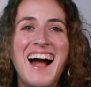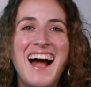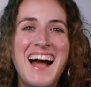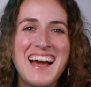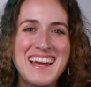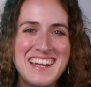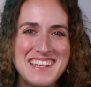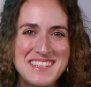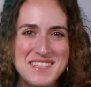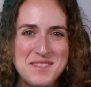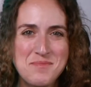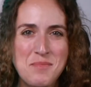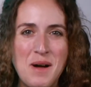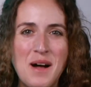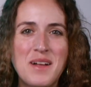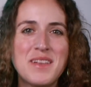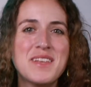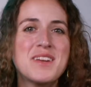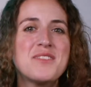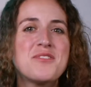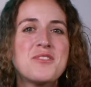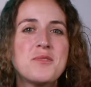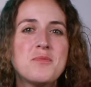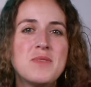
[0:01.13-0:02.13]
Hi, it's
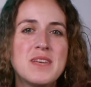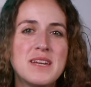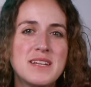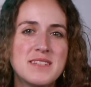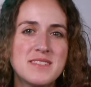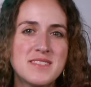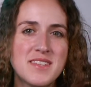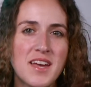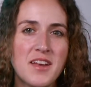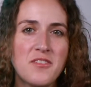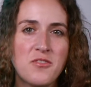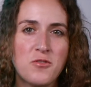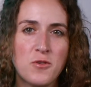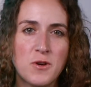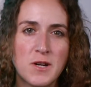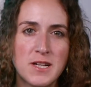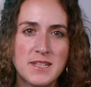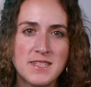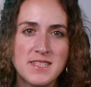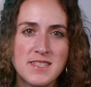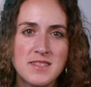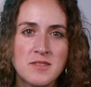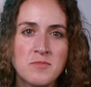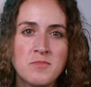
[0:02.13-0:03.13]
Molly from the Inside
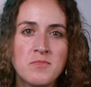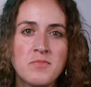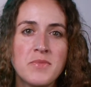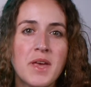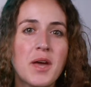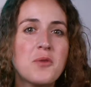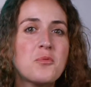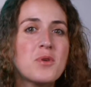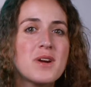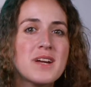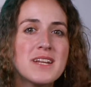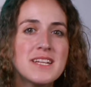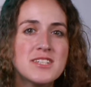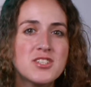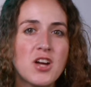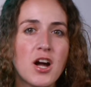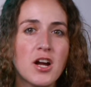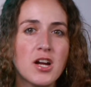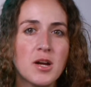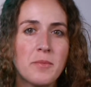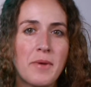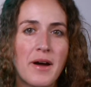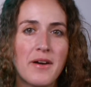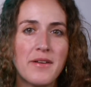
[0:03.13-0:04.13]
Voice, and we're going to
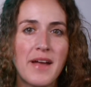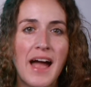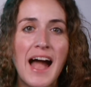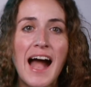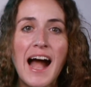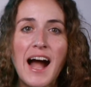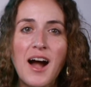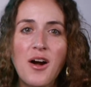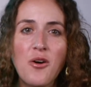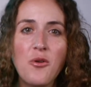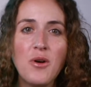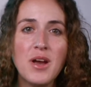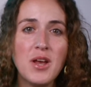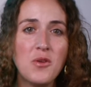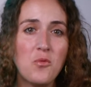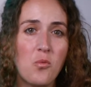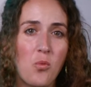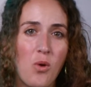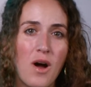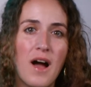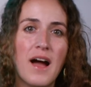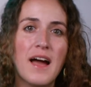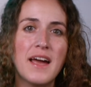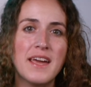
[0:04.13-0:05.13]
talk about how and
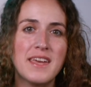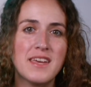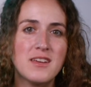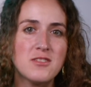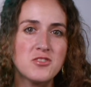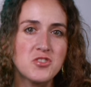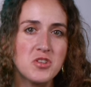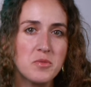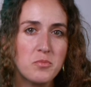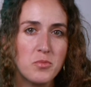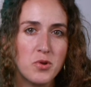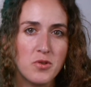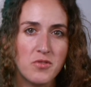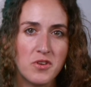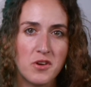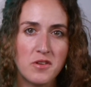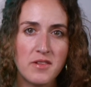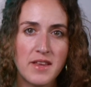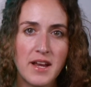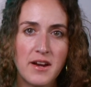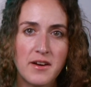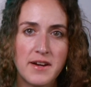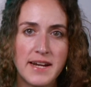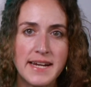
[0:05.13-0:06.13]
why you should move your
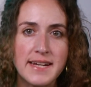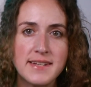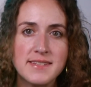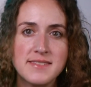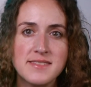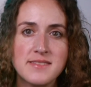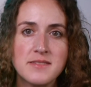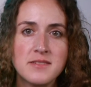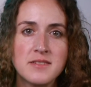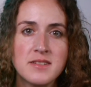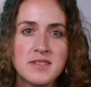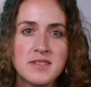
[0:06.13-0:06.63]
larynx.